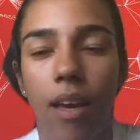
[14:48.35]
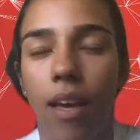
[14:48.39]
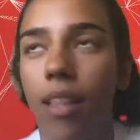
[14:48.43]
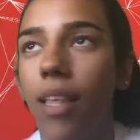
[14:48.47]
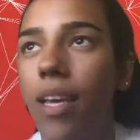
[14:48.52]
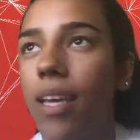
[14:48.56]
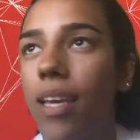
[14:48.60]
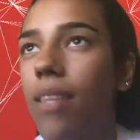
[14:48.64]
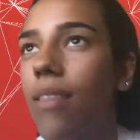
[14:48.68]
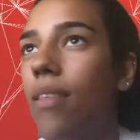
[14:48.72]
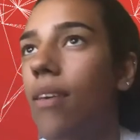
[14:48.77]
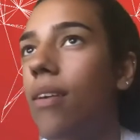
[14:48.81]

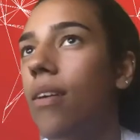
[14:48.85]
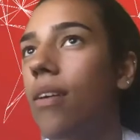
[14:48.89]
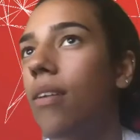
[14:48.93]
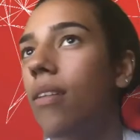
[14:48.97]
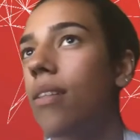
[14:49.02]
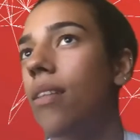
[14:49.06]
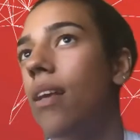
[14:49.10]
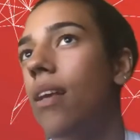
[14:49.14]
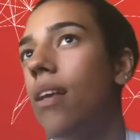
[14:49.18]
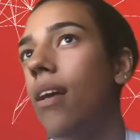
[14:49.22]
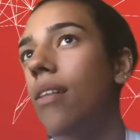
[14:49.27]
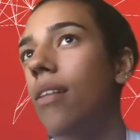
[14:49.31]
Like
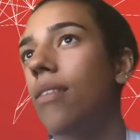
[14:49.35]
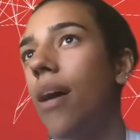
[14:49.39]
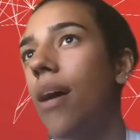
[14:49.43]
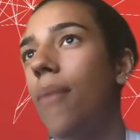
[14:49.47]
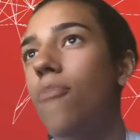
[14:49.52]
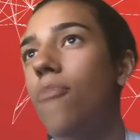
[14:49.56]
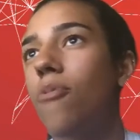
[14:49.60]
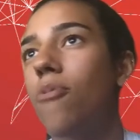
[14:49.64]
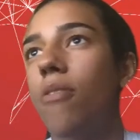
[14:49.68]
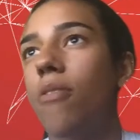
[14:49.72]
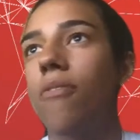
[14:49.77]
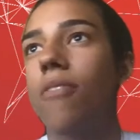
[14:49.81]
the
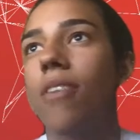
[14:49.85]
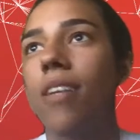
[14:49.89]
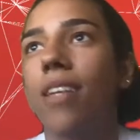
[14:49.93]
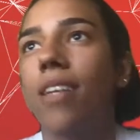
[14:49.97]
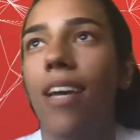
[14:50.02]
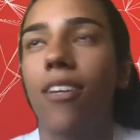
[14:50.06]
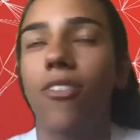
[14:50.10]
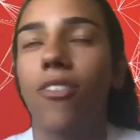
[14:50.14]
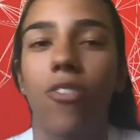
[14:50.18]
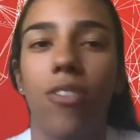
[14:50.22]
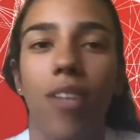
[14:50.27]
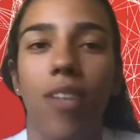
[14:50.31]
number of
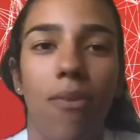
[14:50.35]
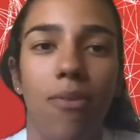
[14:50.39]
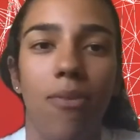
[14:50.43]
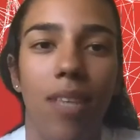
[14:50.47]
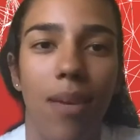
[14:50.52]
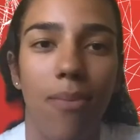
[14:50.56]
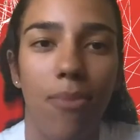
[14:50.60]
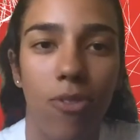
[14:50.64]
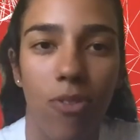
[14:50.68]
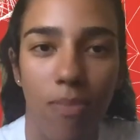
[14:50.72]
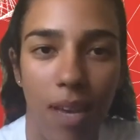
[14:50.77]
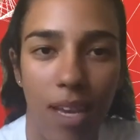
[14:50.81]
connections I was
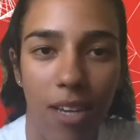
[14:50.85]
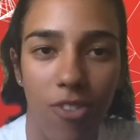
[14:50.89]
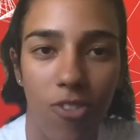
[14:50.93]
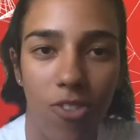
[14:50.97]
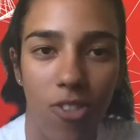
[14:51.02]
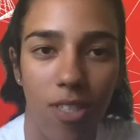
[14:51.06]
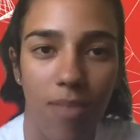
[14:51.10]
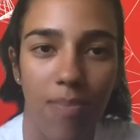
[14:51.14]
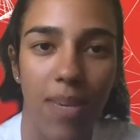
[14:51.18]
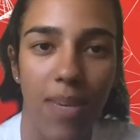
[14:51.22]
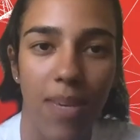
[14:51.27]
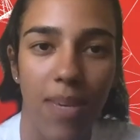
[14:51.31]
able to make
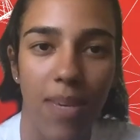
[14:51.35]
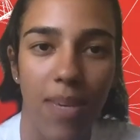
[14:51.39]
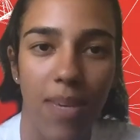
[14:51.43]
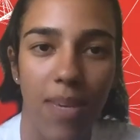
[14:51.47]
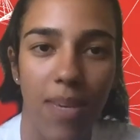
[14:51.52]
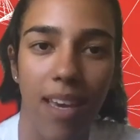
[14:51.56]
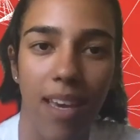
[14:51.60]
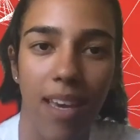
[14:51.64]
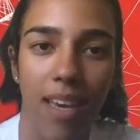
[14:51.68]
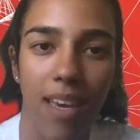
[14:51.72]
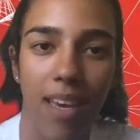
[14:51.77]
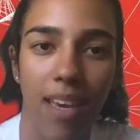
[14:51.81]
just because
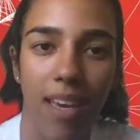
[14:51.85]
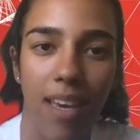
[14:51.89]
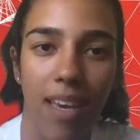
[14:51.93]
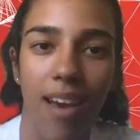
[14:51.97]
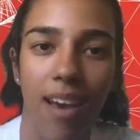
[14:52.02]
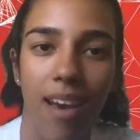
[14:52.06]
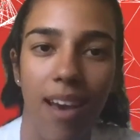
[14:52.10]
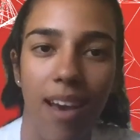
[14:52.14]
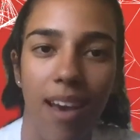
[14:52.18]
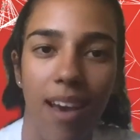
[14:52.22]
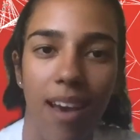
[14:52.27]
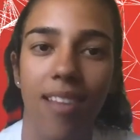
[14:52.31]

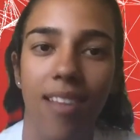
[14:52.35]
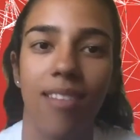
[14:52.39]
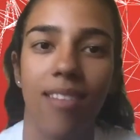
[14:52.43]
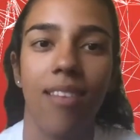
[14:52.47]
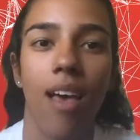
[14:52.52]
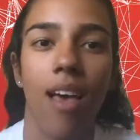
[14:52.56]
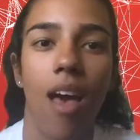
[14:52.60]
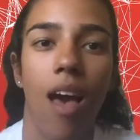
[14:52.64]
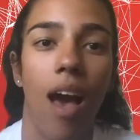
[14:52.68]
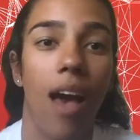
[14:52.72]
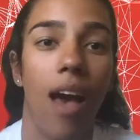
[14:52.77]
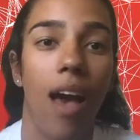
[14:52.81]

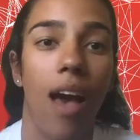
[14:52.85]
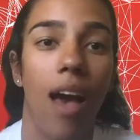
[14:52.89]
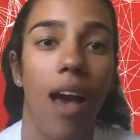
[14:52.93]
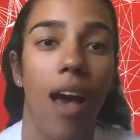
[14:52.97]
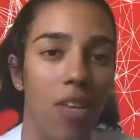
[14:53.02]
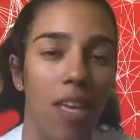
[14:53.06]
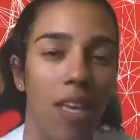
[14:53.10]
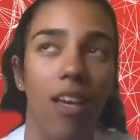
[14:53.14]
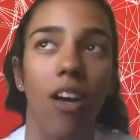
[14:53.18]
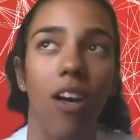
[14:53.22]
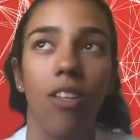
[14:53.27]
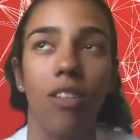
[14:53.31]
my
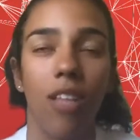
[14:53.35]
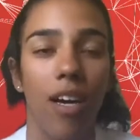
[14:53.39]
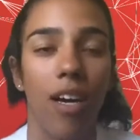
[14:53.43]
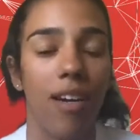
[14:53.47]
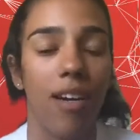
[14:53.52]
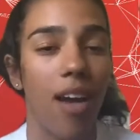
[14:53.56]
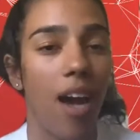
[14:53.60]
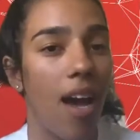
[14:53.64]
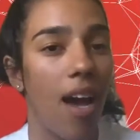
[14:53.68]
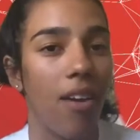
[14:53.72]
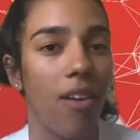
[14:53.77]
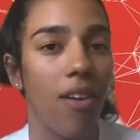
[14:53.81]
list was just like
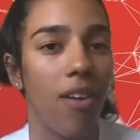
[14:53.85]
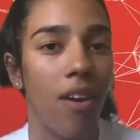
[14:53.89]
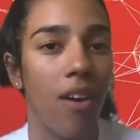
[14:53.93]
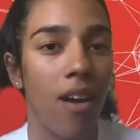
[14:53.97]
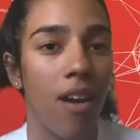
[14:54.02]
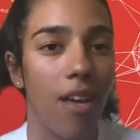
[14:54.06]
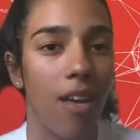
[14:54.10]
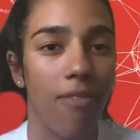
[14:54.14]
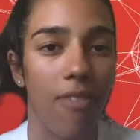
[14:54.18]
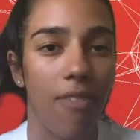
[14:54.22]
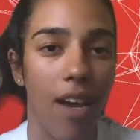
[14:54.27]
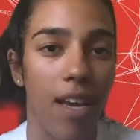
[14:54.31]
a lot
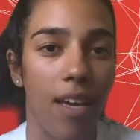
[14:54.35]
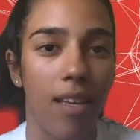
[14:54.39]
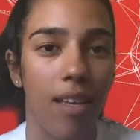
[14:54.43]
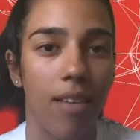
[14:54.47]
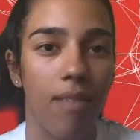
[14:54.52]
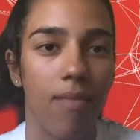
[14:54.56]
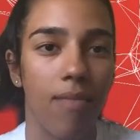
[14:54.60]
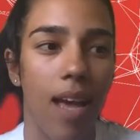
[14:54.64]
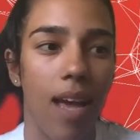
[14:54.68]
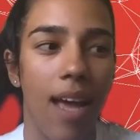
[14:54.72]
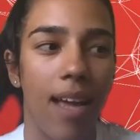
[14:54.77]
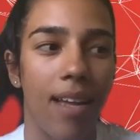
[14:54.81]
higher
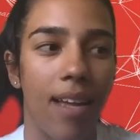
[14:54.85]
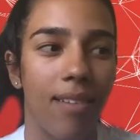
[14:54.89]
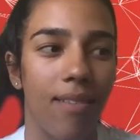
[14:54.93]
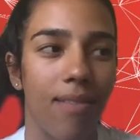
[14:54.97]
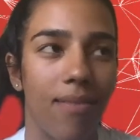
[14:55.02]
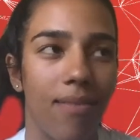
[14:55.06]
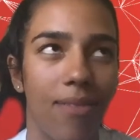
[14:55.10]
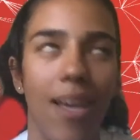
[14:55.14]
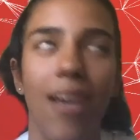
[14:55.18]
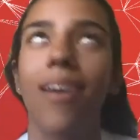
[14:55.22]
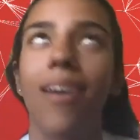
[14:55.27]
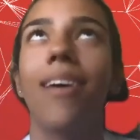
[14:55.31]
if I
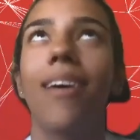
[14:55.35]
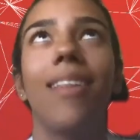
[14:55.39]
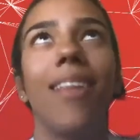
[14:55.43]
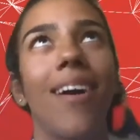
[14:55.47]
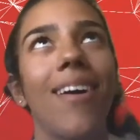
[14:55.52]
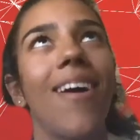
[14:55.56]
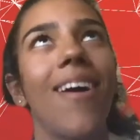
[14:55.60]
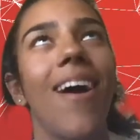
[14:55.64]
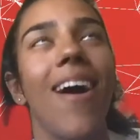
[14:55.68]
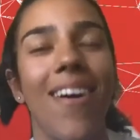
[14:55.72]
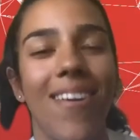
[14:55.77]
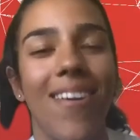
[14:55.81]
a
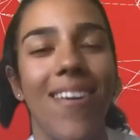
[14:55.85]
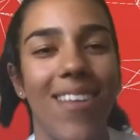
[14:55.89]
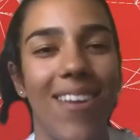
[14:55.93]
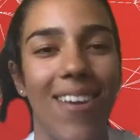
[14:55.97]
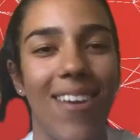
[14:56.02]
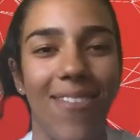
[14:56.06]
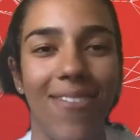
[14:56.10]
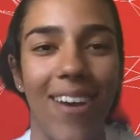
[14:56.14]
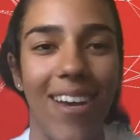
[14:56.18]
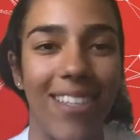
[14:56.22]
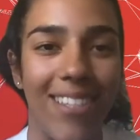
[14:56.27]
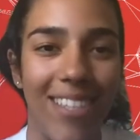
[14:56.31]
lot higher
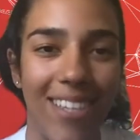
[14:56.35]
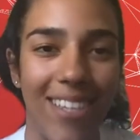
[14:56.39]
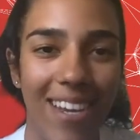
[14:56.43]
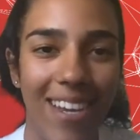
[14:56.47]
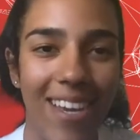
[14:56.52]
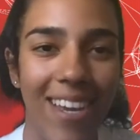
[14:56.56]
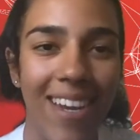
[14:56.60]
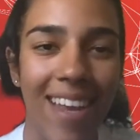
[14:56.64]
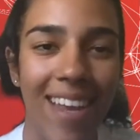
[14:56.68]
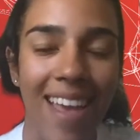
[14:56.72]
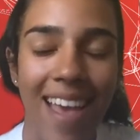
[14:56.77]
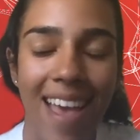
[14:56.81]
than if I
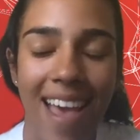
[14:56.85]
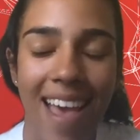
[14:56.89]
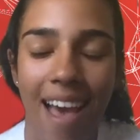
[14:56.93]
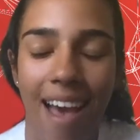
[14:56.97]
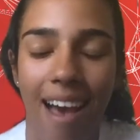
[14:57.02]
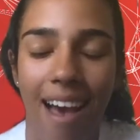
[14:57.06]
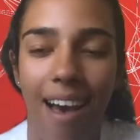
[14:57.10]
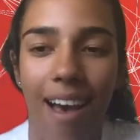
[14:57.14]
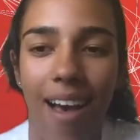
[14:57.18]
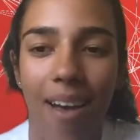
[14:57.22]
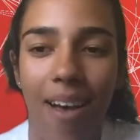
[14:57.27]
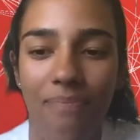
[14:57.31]
didn't.
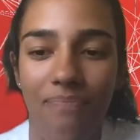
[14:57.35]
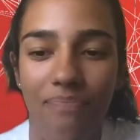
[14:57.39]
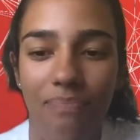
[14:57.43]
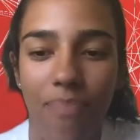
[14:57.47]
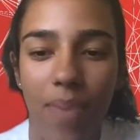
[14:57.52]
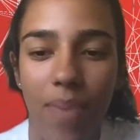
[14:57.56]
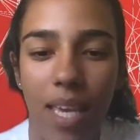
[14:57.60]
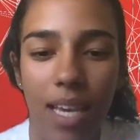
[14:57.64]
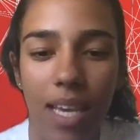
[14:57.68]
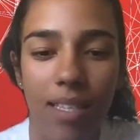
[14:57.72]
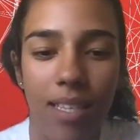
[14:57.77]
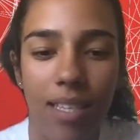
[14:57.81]

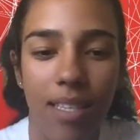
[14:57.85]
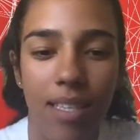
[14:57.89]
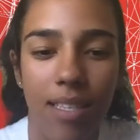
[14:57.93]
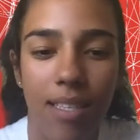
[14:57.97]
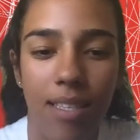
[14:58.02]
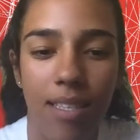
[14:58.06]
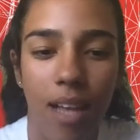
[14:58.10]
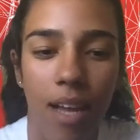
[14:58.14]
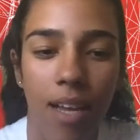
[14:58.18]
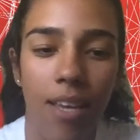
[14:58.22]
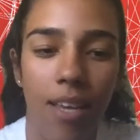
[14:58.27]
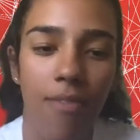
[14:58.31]
Because
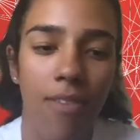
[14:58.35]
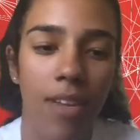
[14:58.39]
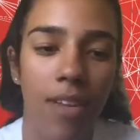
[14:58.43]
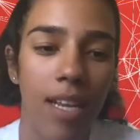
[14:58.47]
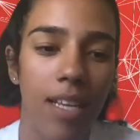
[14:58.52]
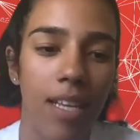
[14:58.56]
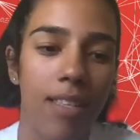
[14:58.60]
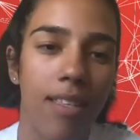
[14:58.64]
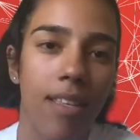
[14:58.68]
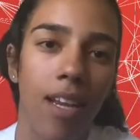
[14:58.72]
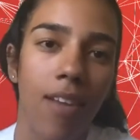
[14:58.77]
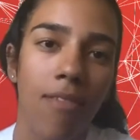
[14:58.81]
it's not even
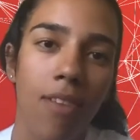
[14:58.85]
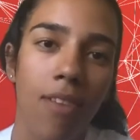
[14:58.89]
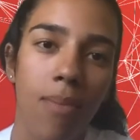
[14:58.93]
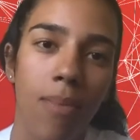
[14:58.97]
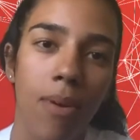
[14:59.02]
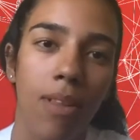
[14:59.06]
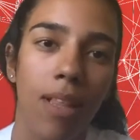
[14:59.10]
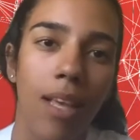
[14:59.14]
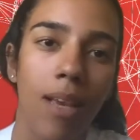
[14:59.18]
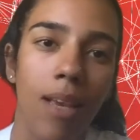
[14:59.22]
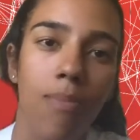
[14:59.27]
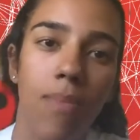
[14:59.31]

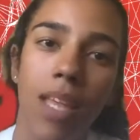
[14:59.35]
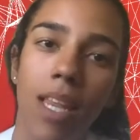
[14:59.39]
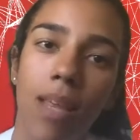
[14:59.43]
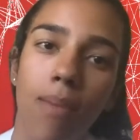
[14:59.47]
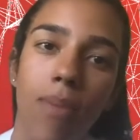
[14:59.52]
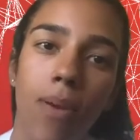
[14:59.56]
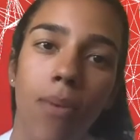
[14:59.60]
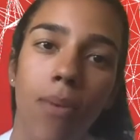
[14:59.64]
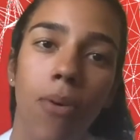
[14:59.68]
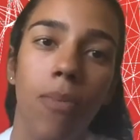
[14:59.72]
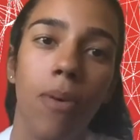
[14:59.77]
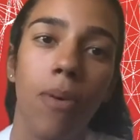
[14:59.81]
about like meeting
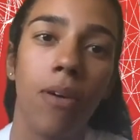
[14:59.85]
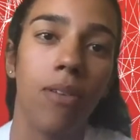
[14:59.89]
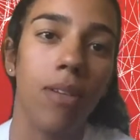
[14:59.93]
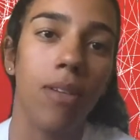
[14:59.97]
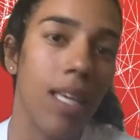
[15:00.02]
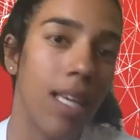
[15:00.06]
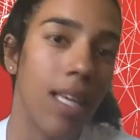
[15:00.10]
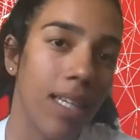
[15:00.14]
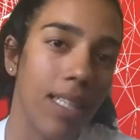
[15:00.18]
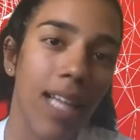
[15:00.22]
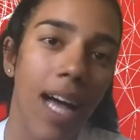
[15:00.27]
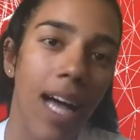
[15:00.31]
people about
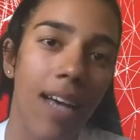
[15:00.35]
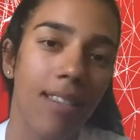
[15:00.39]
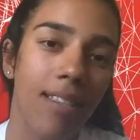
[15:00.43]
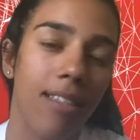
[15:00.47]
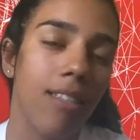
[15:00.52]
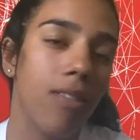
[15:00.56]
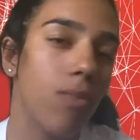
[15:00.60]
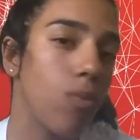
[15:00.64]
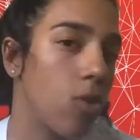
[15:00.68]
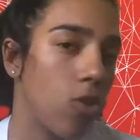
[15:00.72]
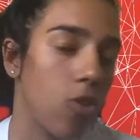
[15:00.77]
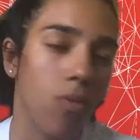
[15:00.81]
in
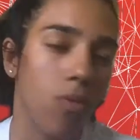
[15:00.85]
classes, which